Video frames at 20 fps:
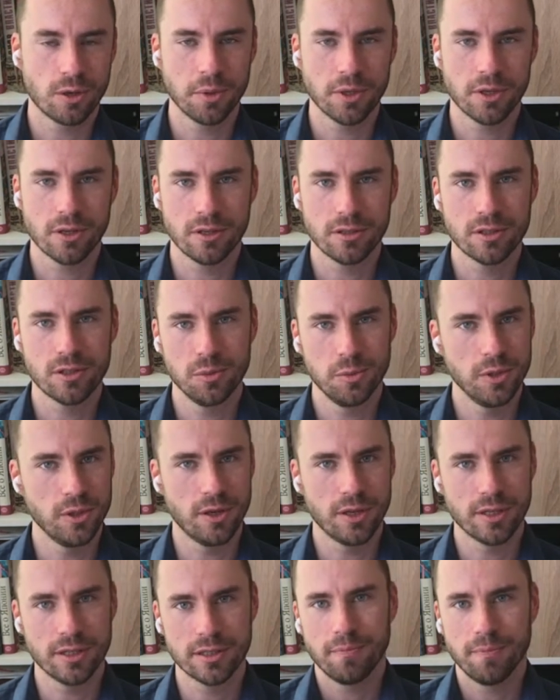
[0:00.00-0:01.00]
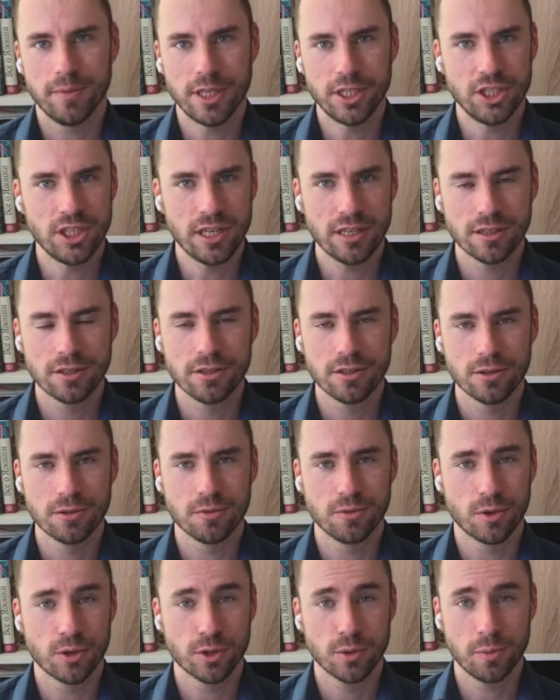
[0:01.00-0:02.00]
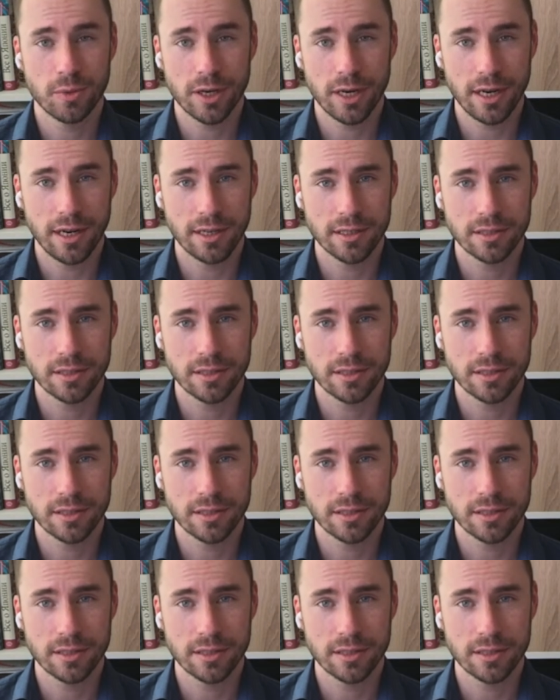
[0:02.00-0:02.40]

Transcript: Because to be honest, Magento, WordPress,